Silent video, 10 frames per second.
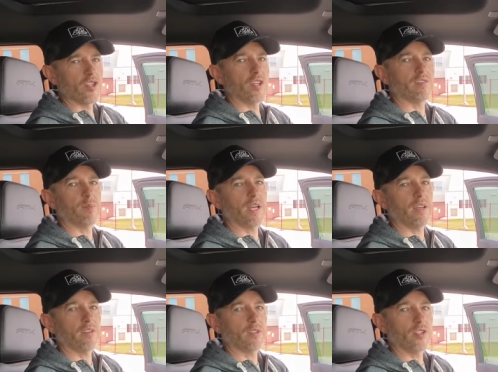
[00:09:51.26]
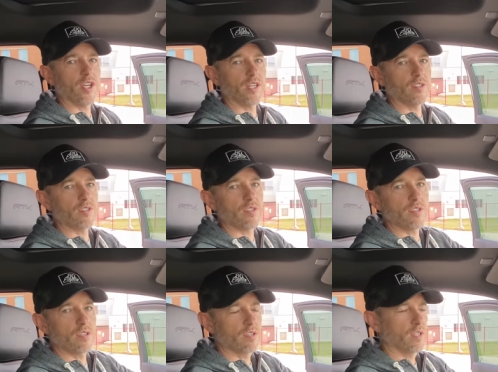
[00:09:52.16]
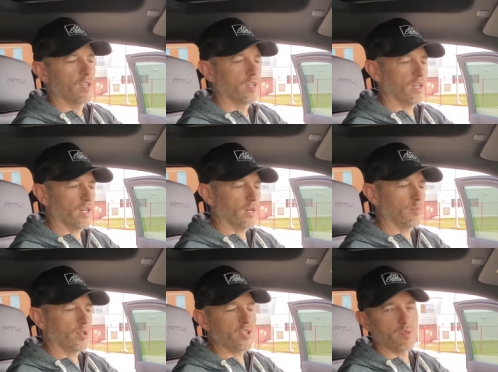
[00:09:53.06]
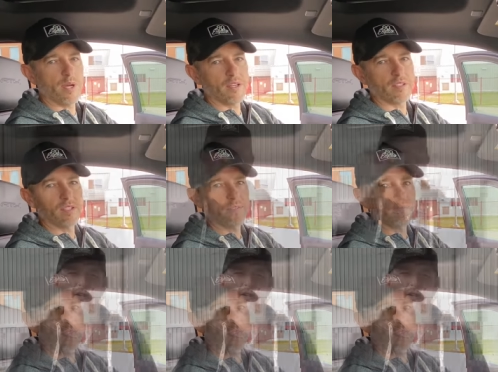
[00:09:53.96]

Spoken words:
shift behavior changes pretty dramatically.